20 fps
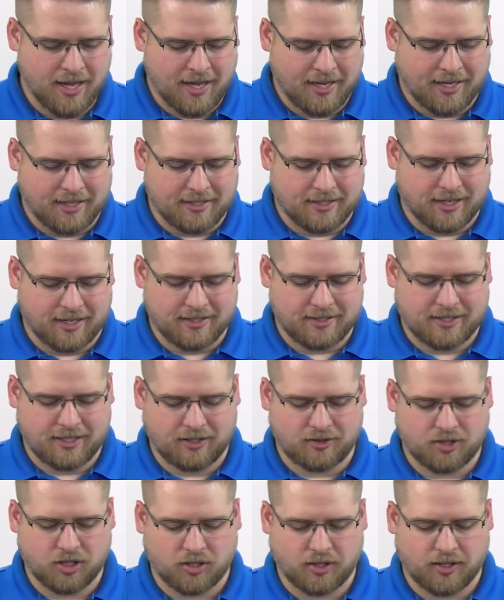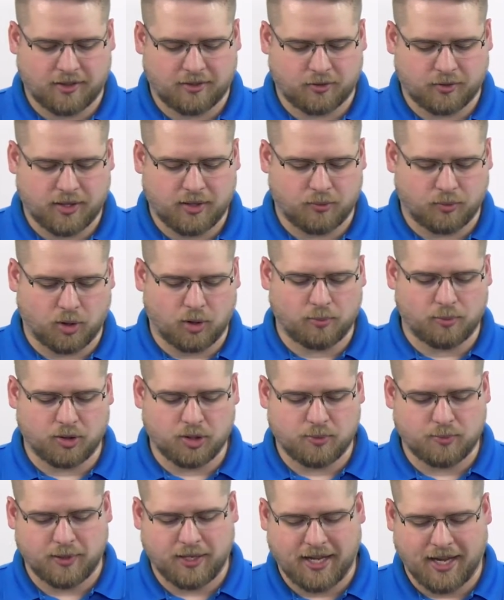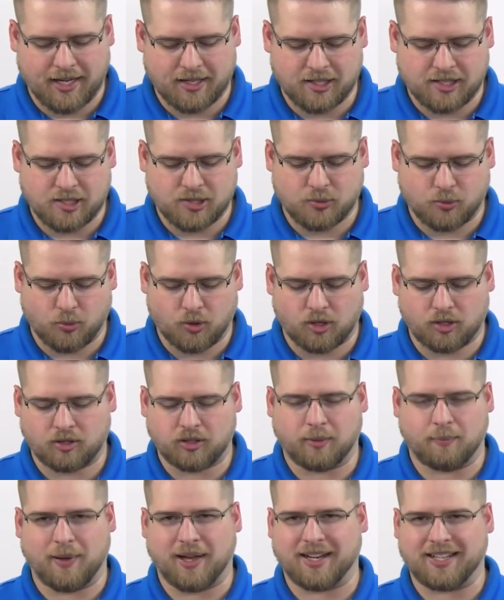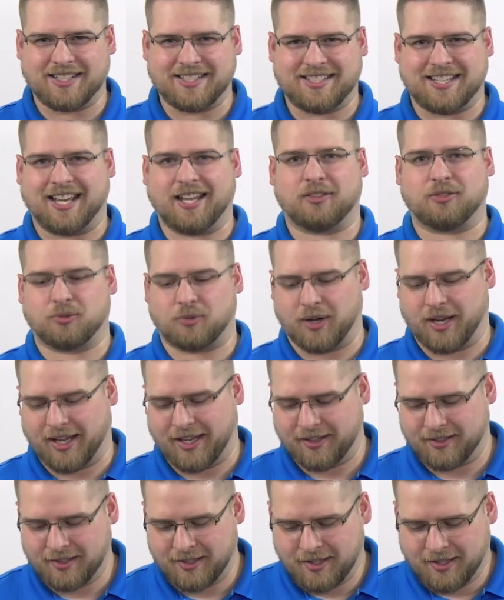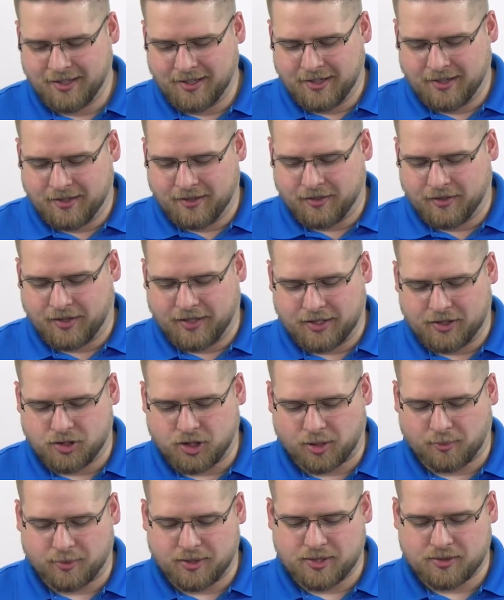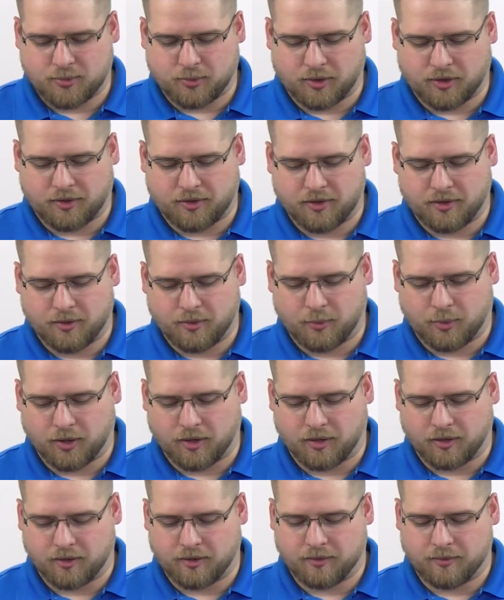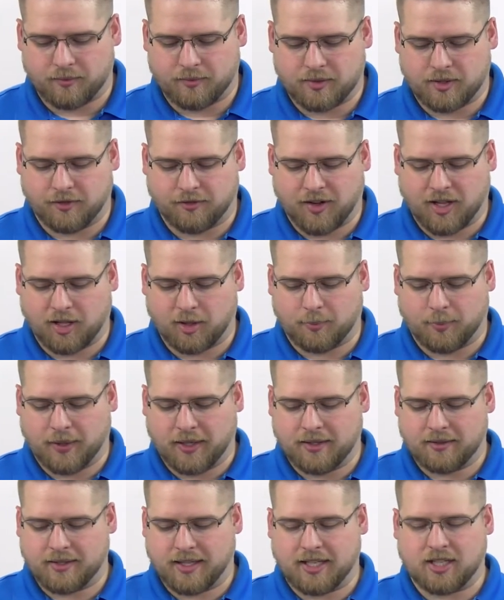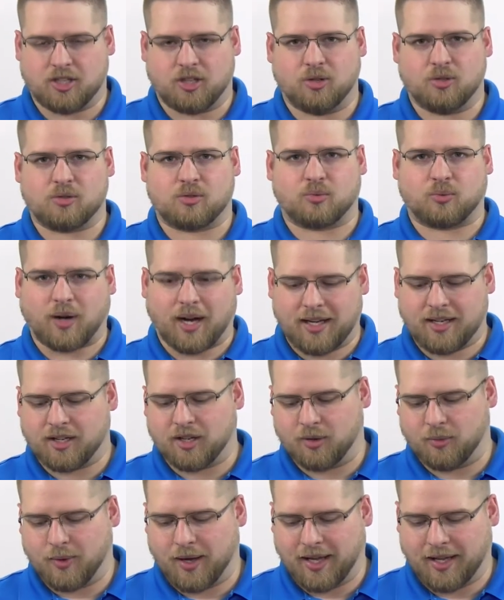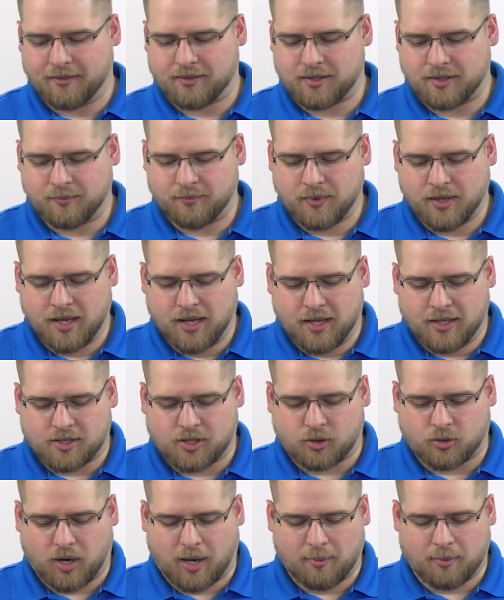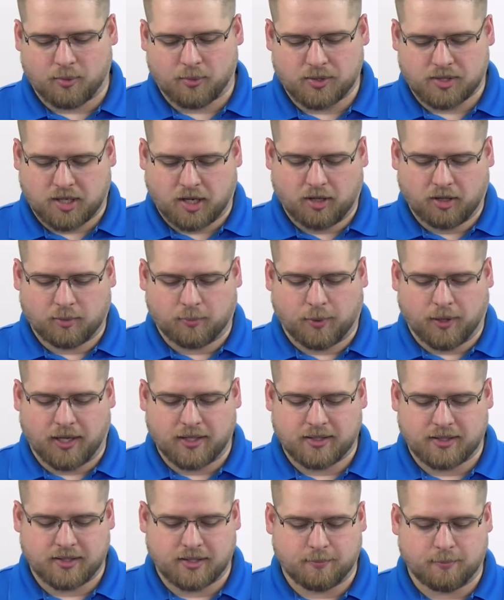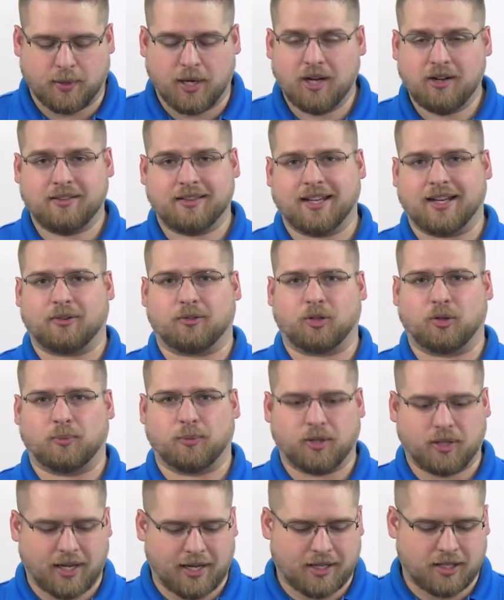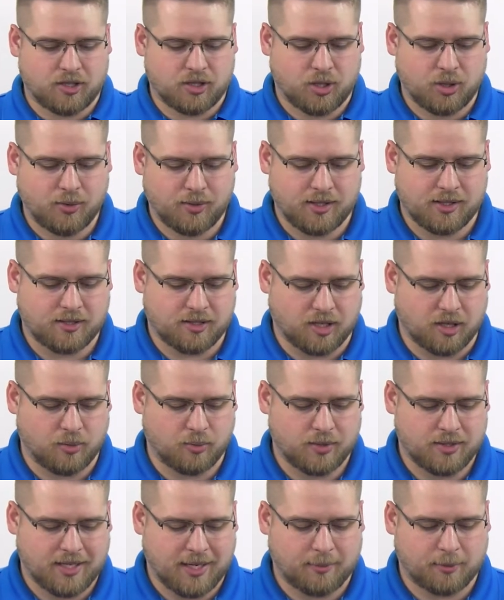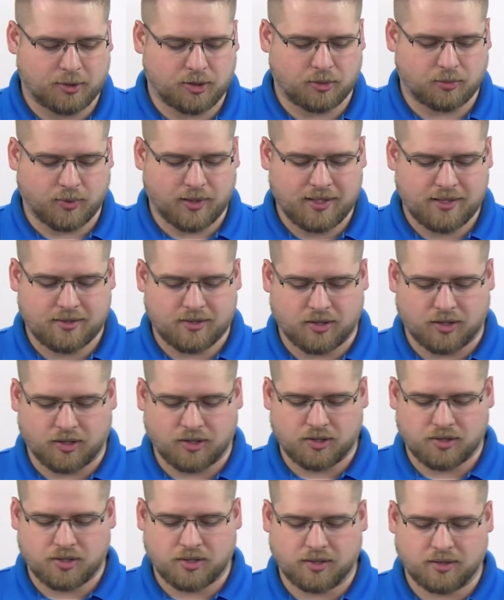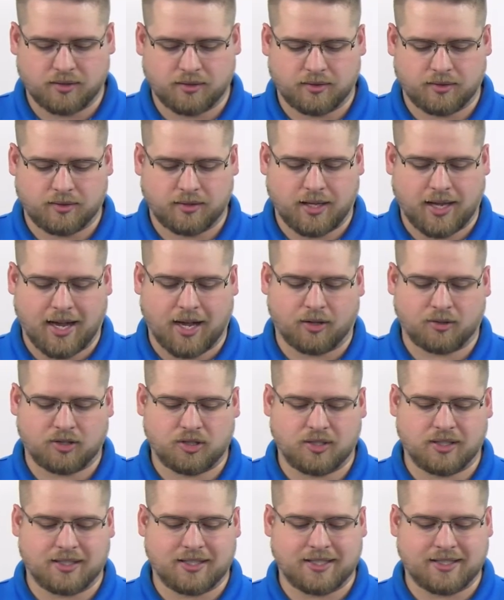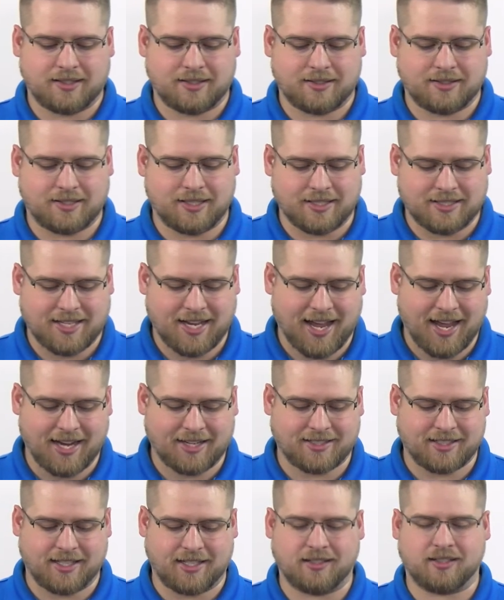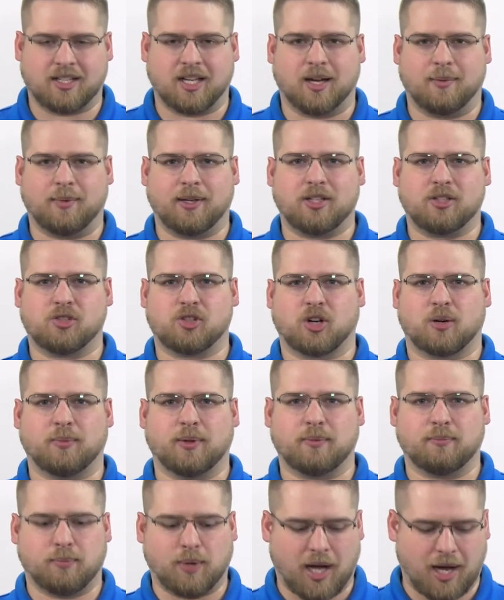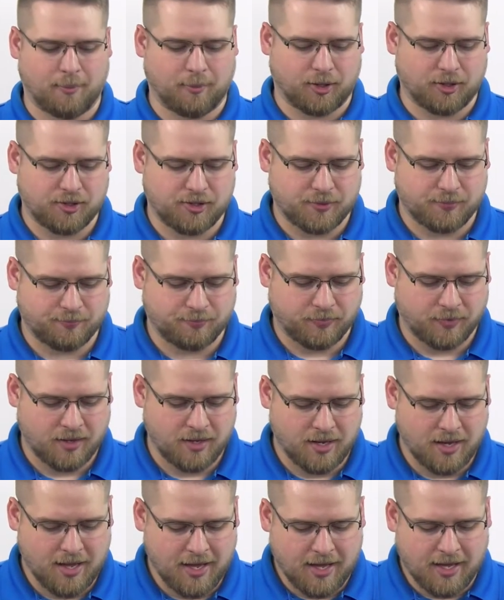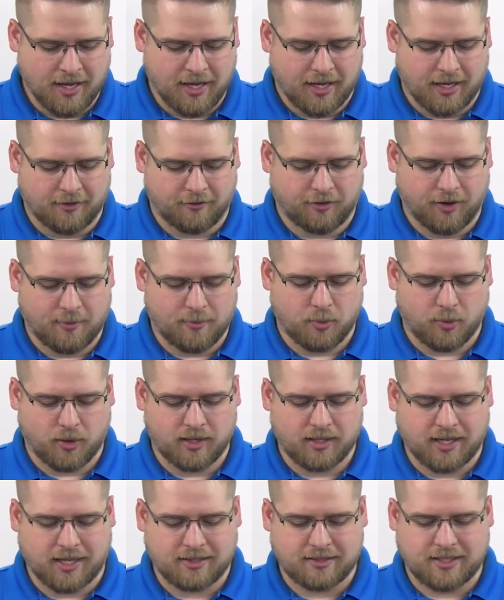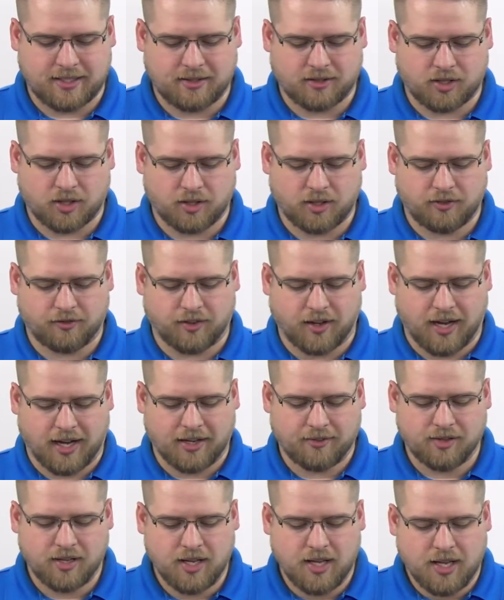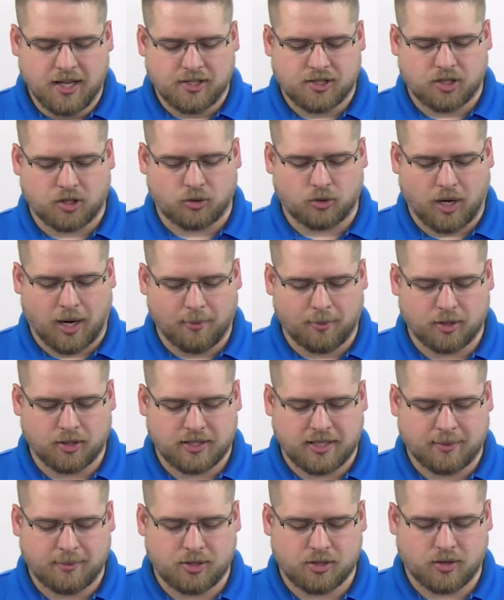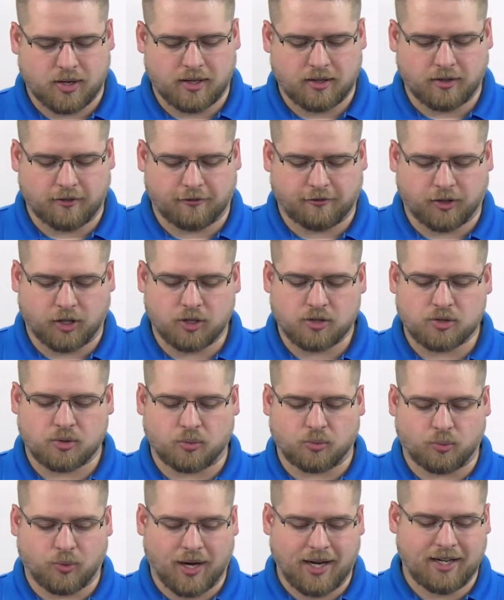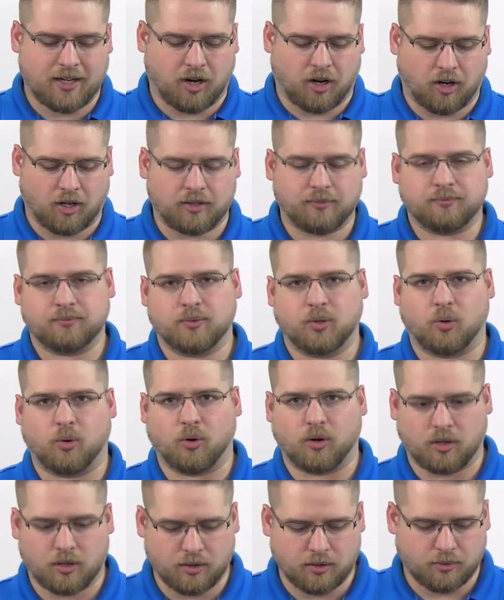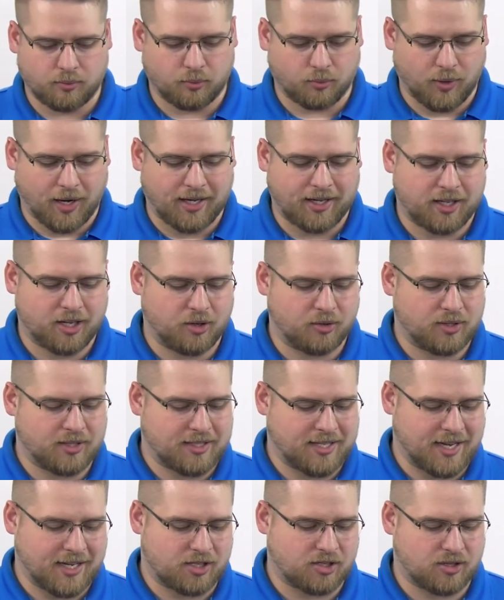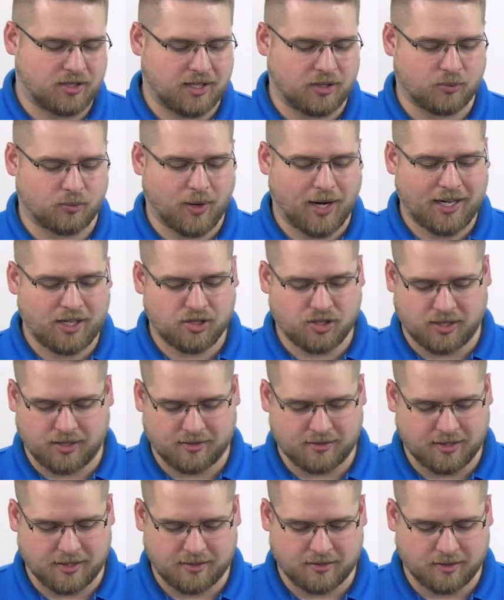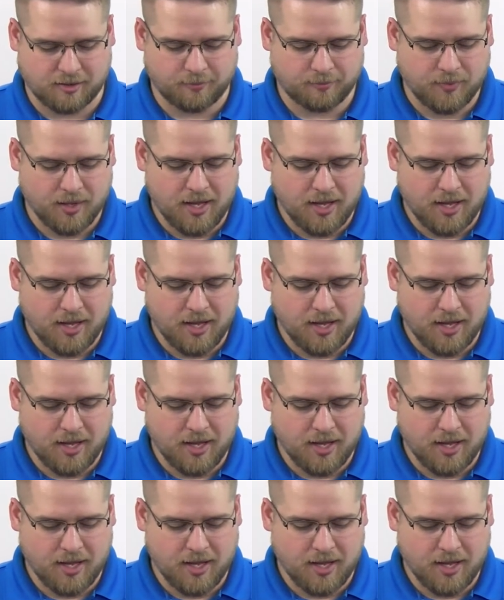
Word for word: In 1933, rumors began to swirl about a death ray the Germans were, were developing that used radio waves. Sir Robert was called upon to debunk that rumor, and in doing so was able to research how to de detect incoming German bombers. In February 1935, Sir Robert demonstrated the first radar, or radio detection and ranging system,